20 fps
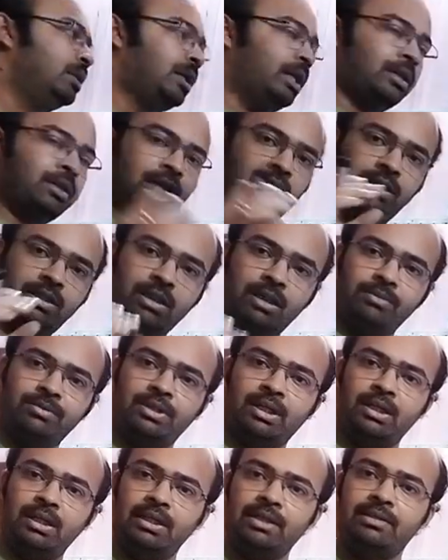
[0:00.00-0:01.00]
that
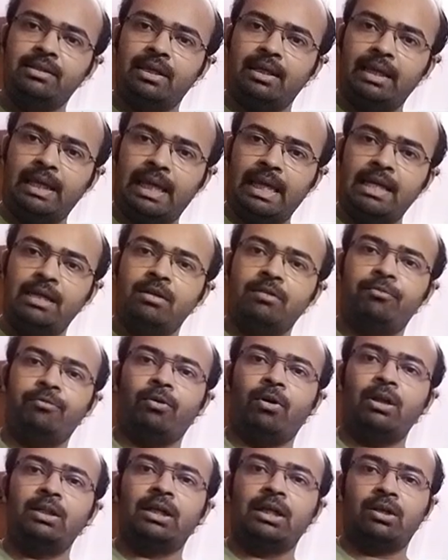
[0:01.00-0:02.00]
consumption is the end of
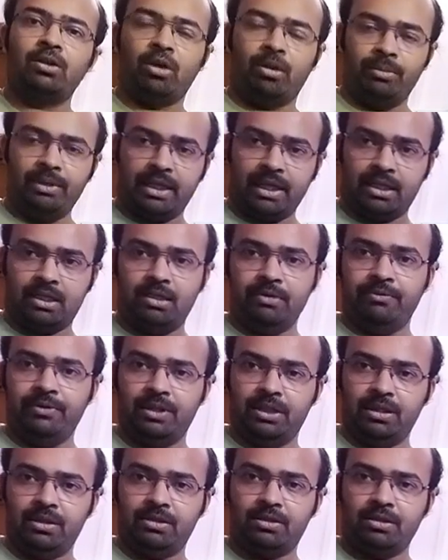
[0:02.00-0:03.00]
all the economic
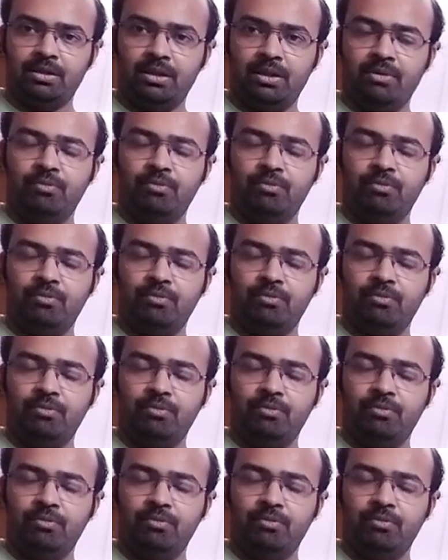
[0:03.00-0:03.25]
activities.